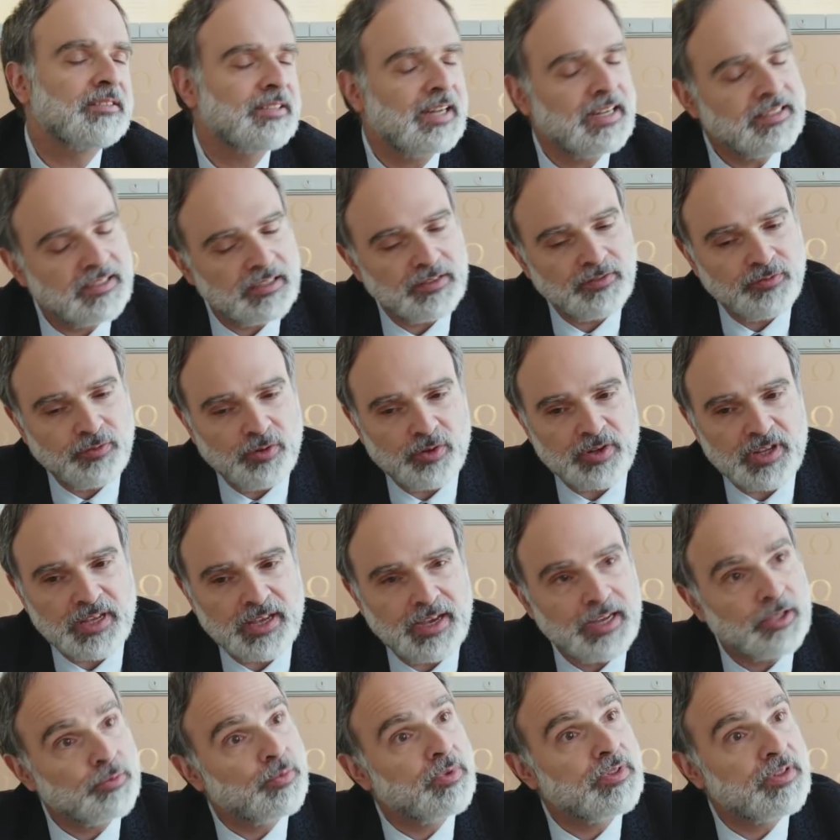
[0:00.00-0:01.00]

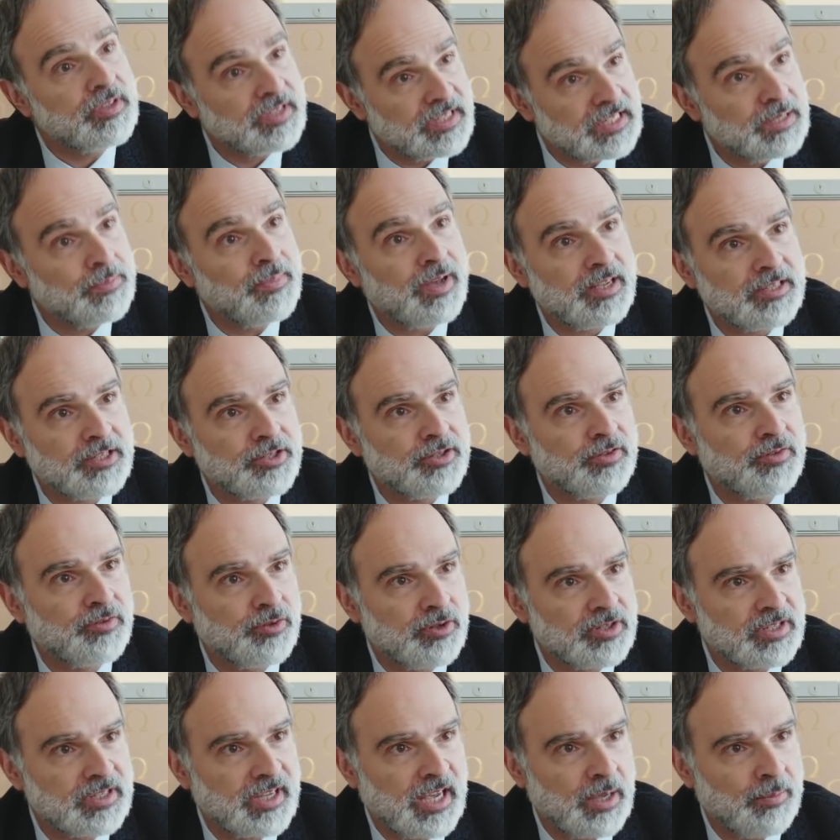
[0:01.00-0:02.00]
1948, when the Seamaster first